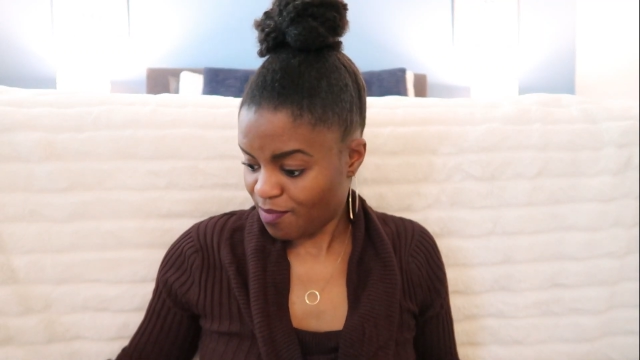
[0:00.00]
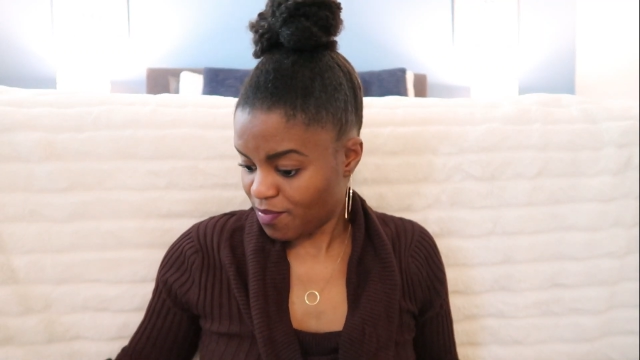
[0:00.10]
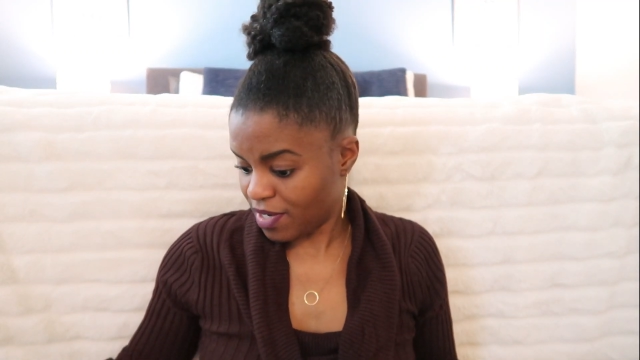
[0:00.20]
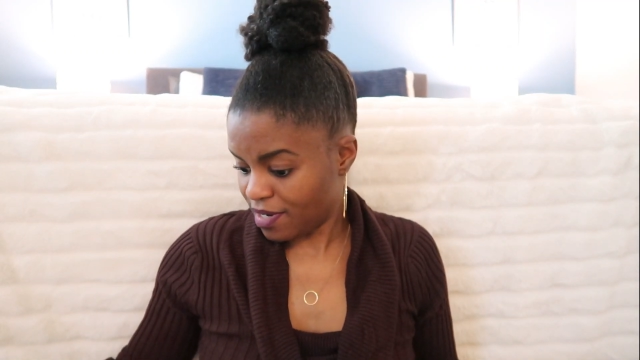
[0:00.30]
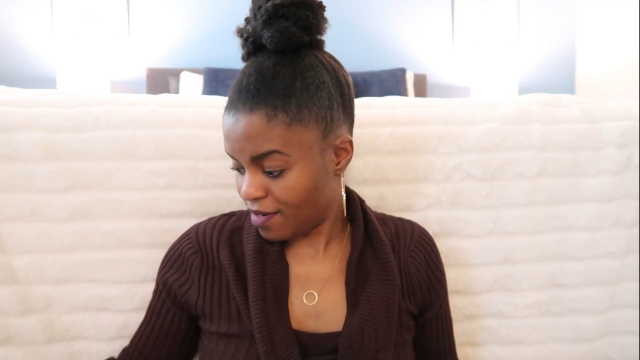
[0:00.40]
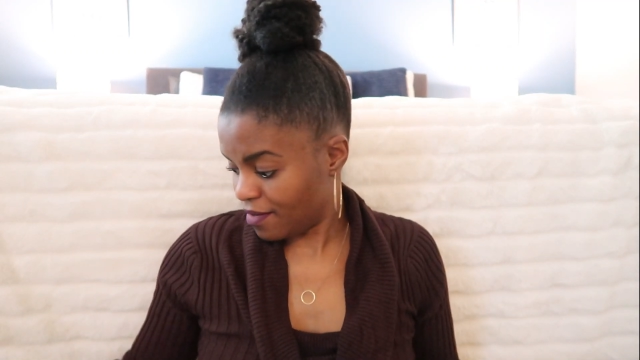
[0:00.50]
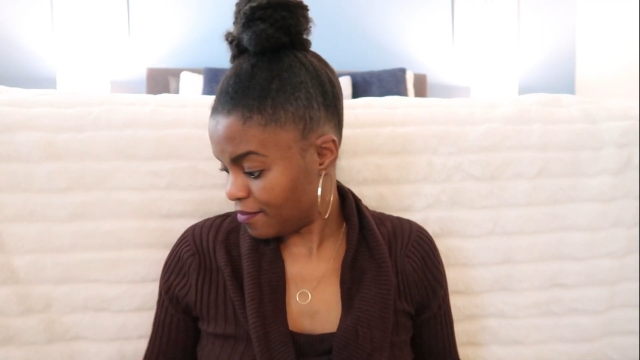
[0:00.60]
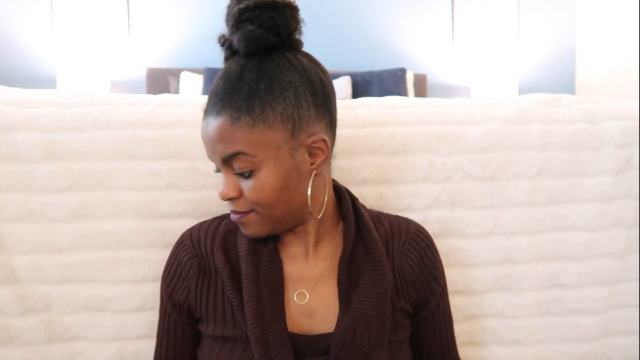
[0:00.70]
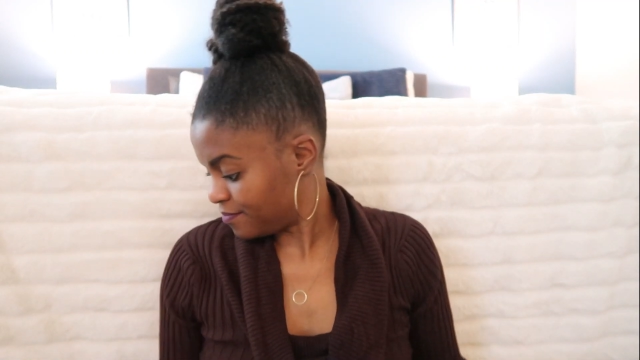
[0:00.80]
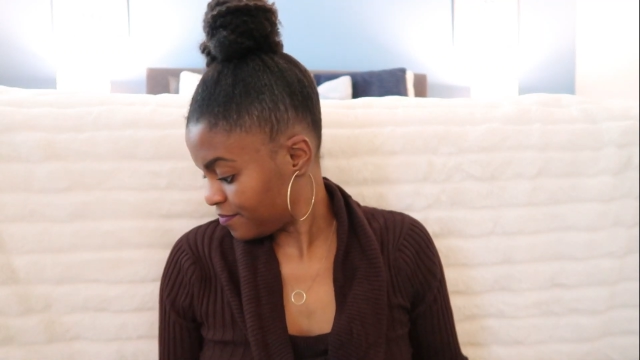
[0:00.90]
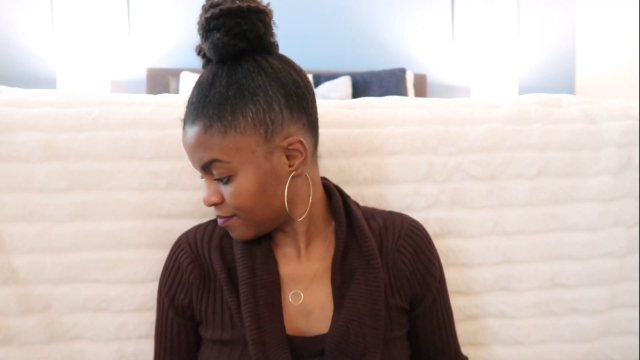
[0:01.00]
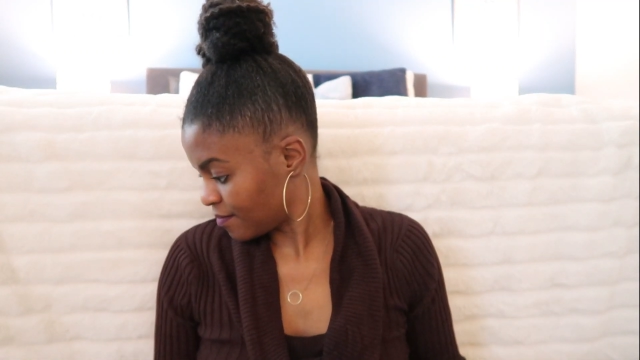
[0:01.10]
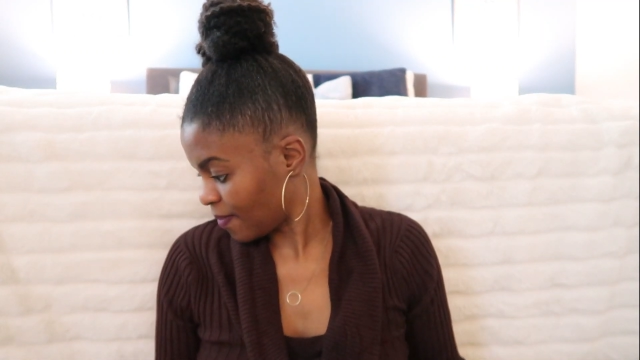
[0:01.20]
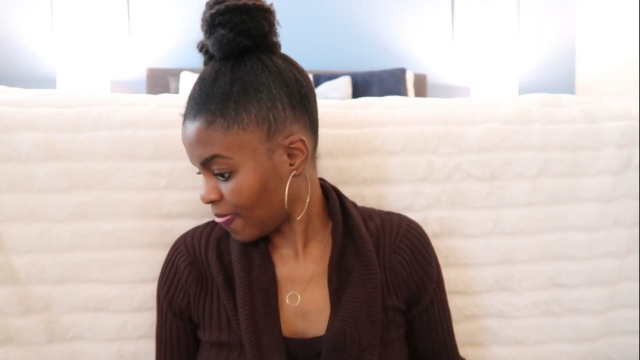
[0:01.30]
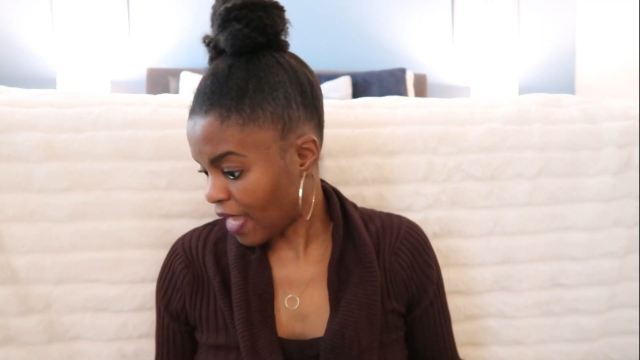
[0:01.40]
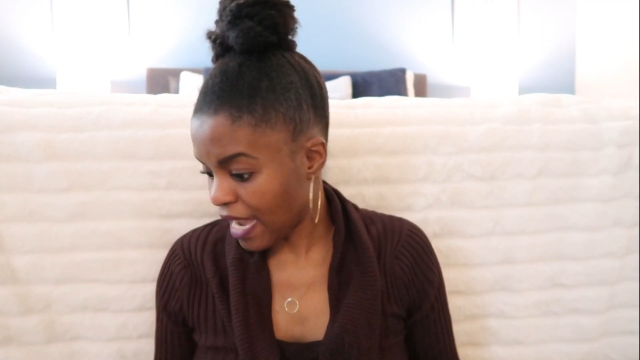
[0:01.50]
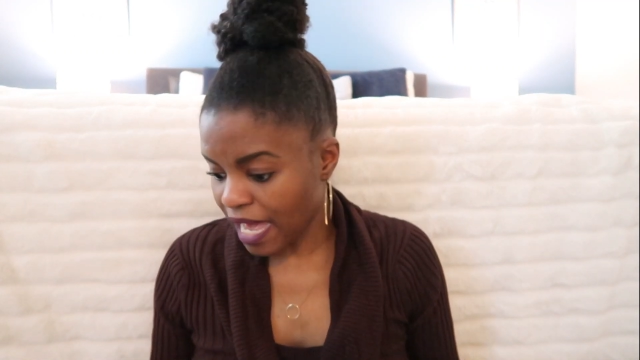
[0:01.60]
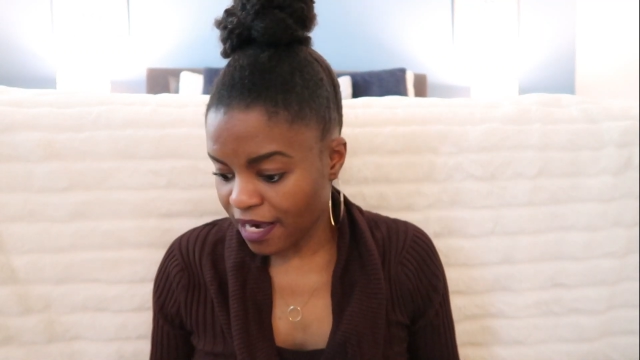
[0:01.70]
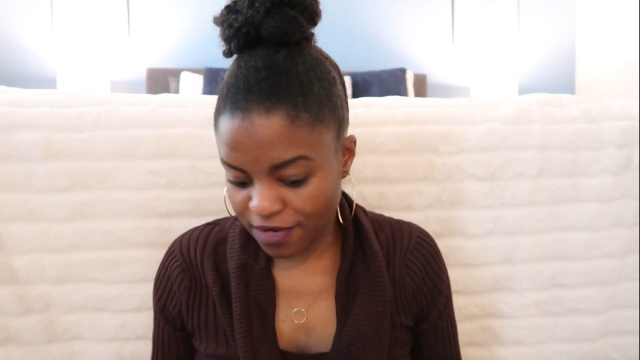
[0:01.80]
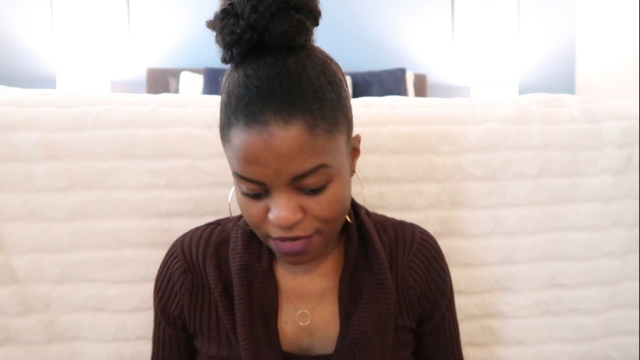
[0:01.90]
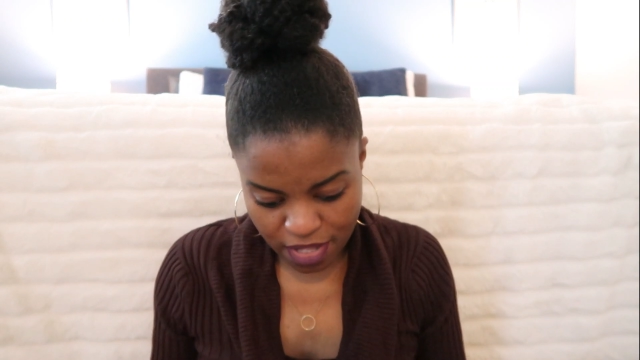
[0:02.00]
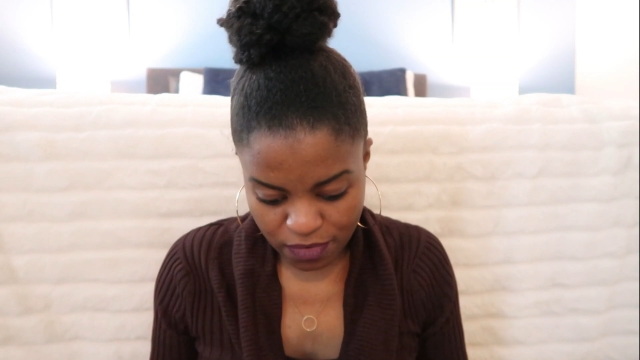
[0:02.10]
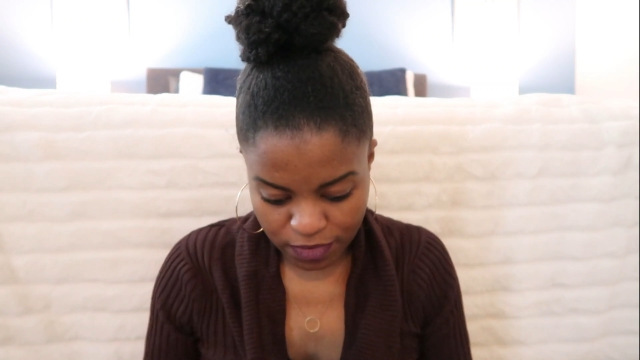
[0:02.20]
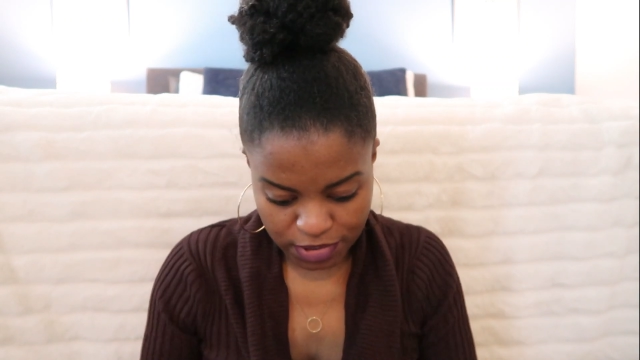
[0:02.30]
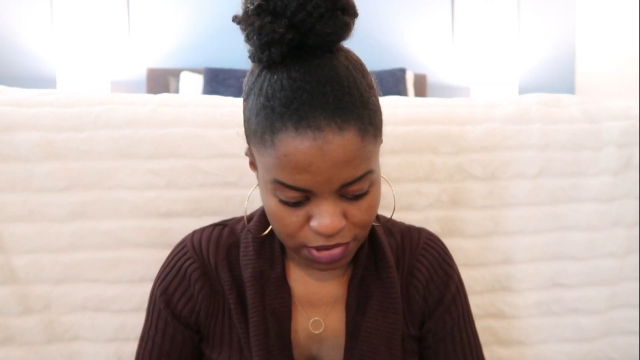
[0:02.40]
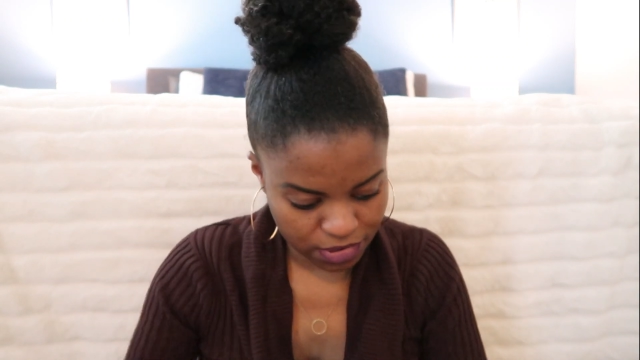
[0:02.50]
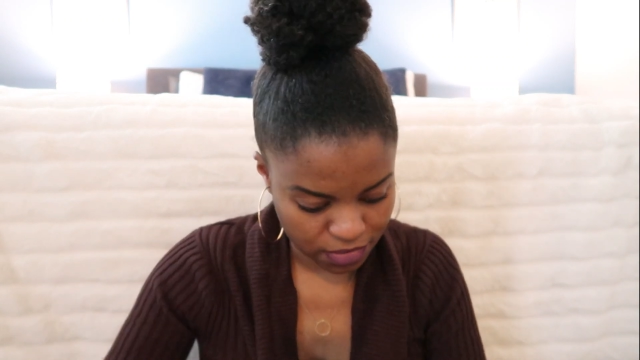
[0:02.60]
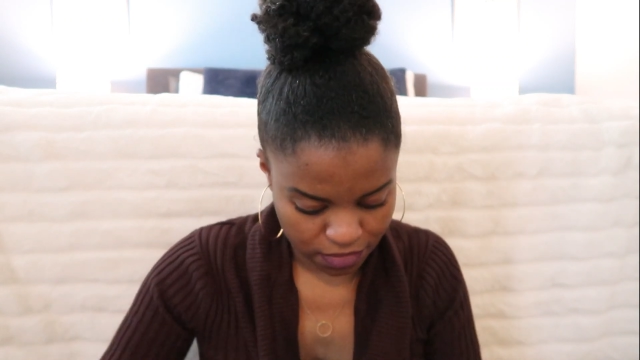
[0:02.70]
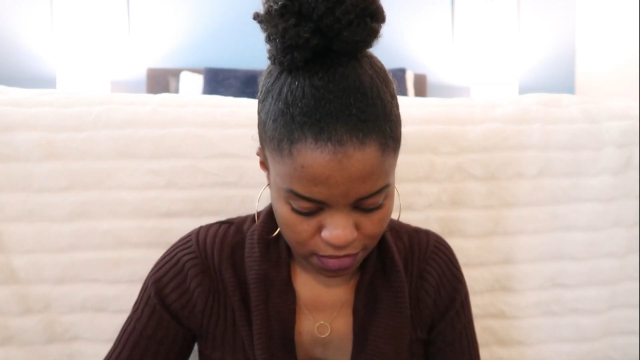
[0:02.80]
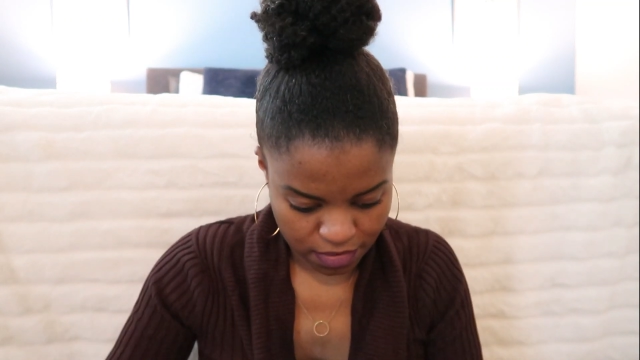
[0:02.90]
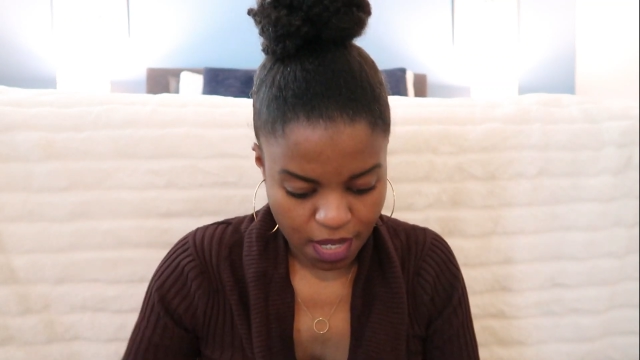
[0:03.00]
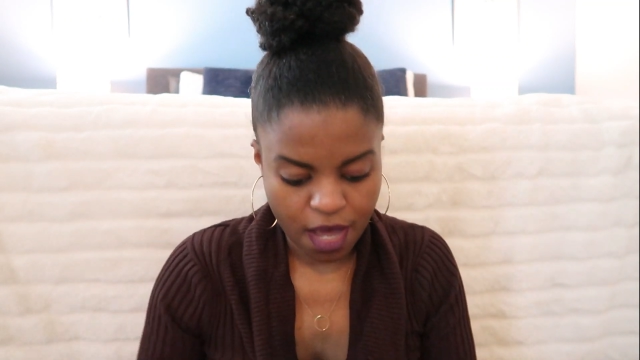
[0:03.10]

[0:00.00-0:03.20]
But I got another one too.